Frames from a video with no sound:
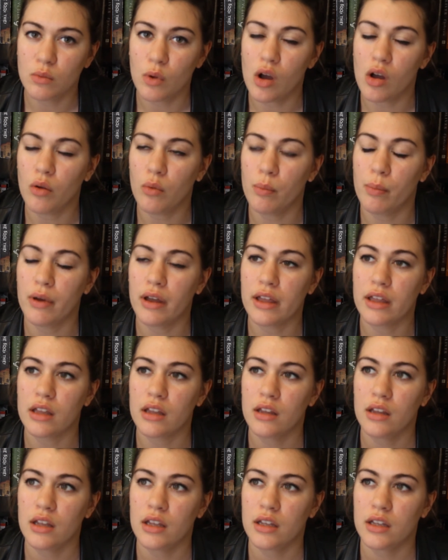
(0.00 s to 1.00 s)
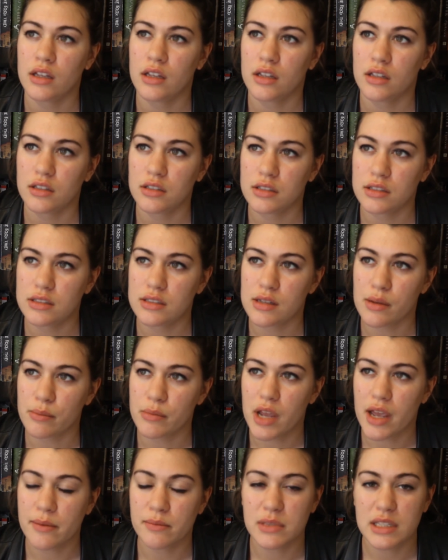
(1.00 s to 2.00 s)
well, but
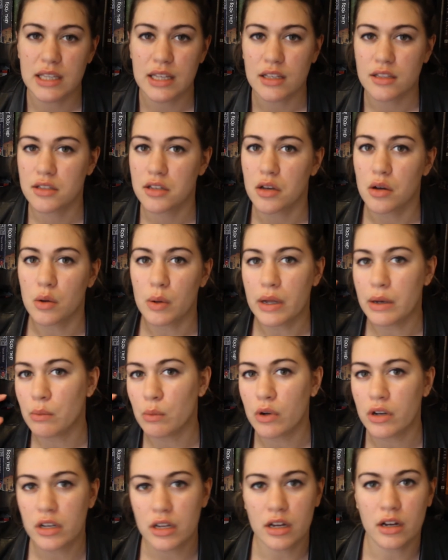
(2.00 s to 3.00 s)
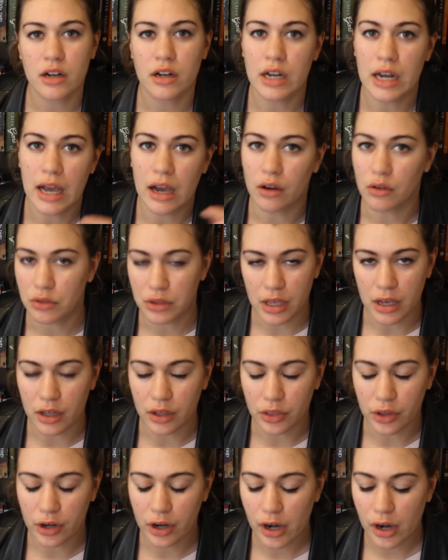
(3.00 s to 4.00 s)
sometimes things go in one ear and out the
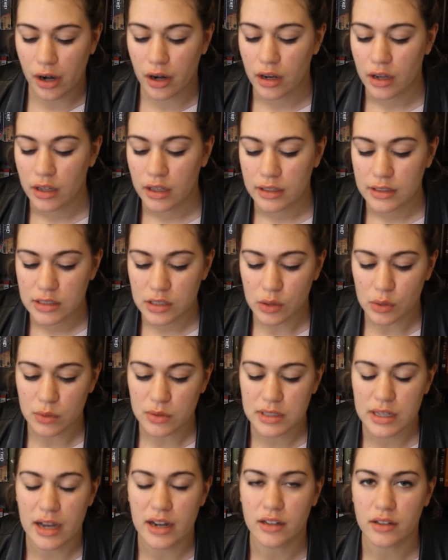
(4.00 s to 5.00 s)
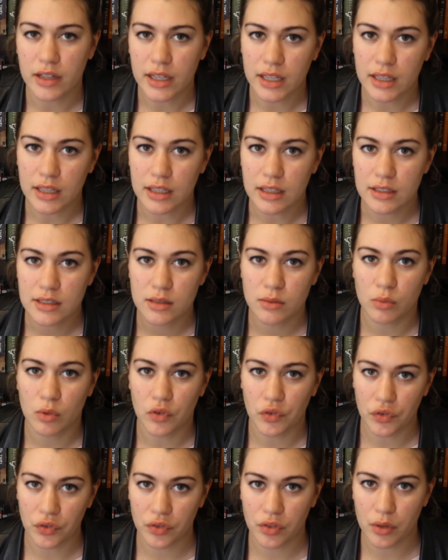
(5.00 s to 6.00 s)
other. So it was kind of like this
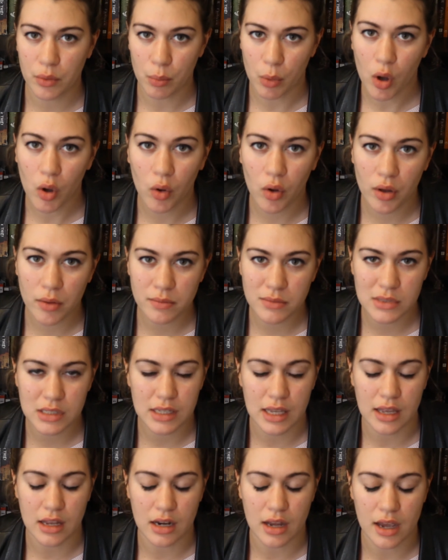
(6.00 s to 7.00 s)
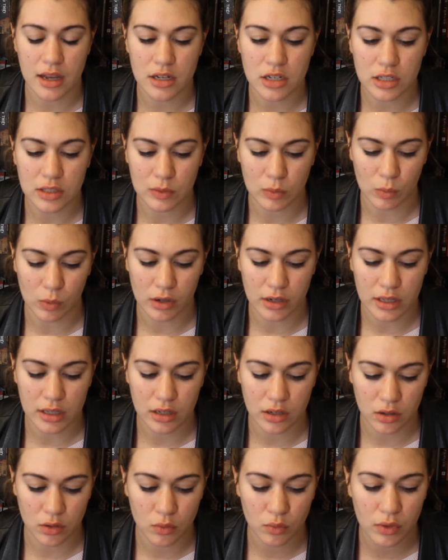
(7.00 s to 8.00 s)
with the poems, and I just
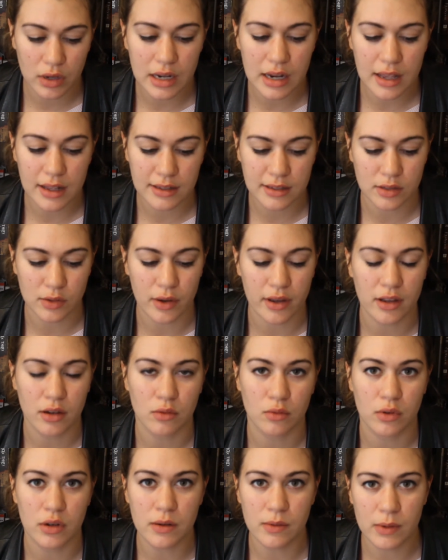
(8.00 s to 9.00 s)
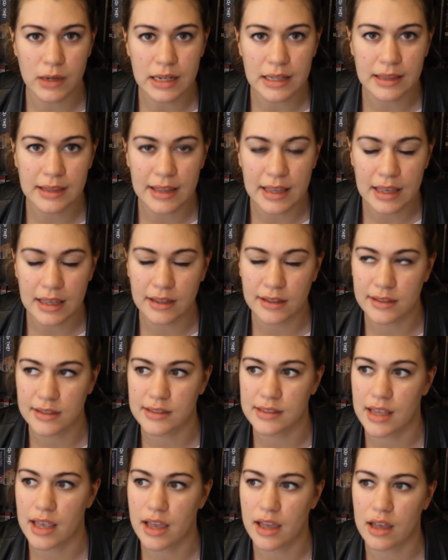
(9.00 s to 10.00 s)
wanted to read it so I could reread
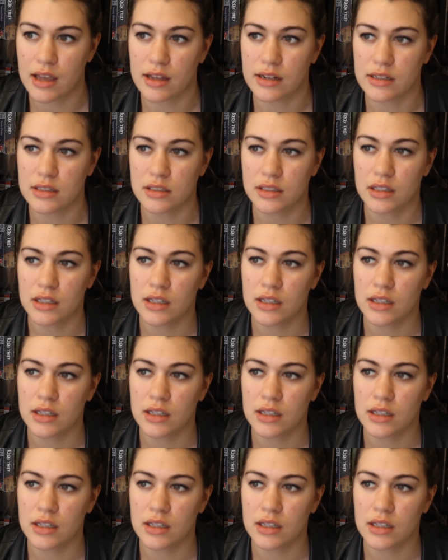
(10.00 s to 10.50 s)
things, and